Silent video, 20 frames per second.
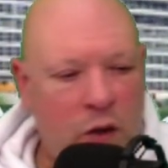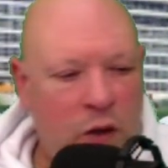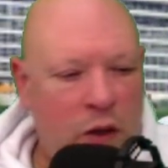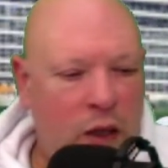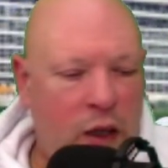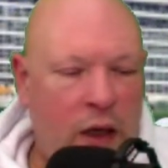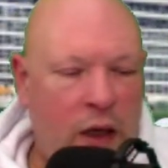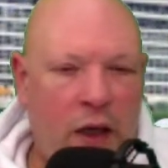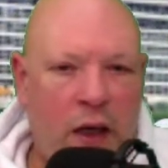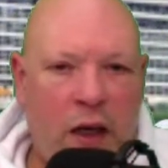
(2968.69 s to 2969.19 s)

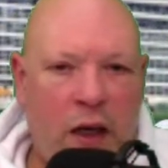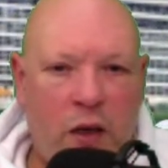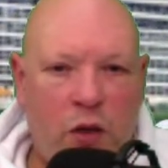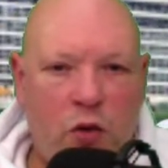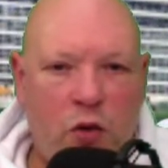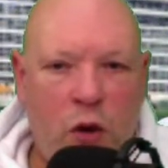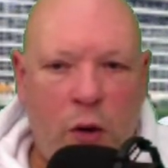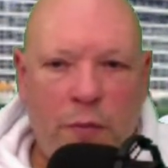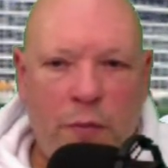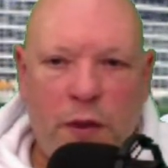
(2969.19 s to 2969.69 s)
Zealand has
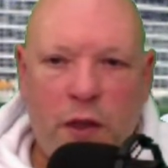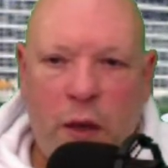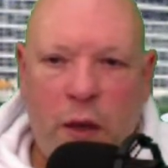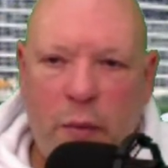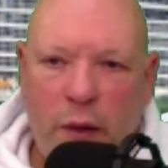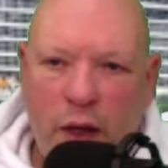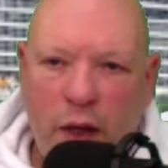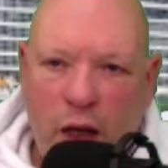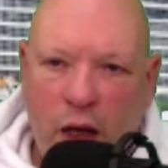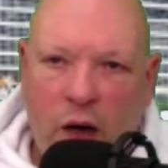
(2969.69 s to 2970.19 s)
dropped some
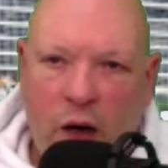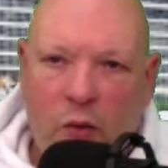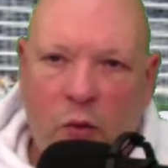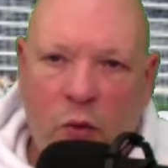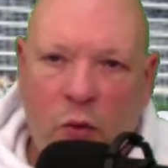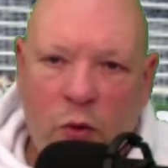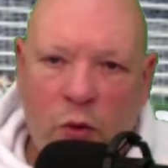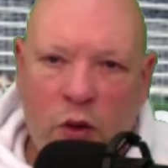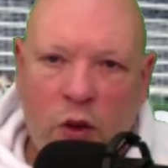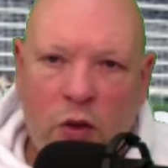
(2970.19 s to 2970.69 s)
of their
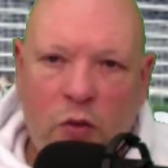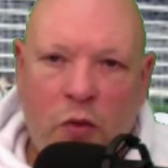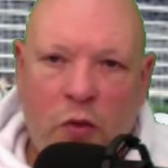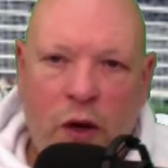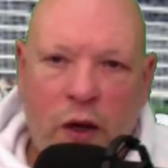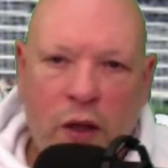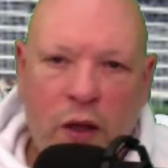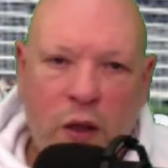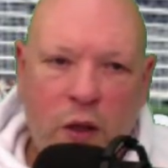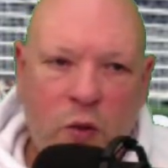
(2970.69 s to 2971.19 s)
rules and
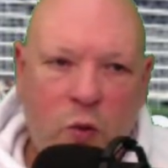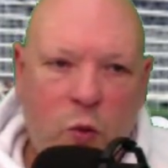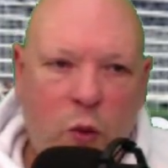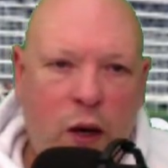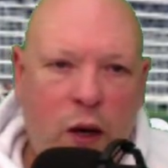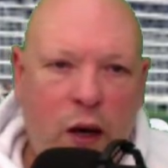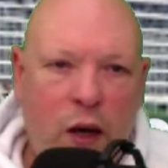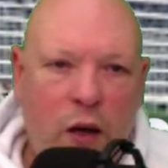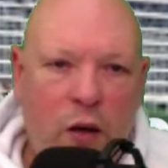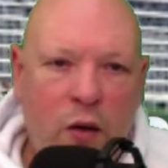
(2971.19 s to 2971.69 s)
regs as
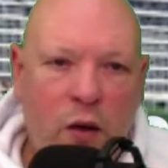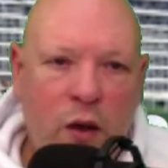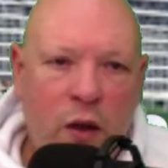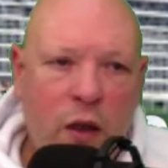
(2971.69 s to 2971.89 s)
well.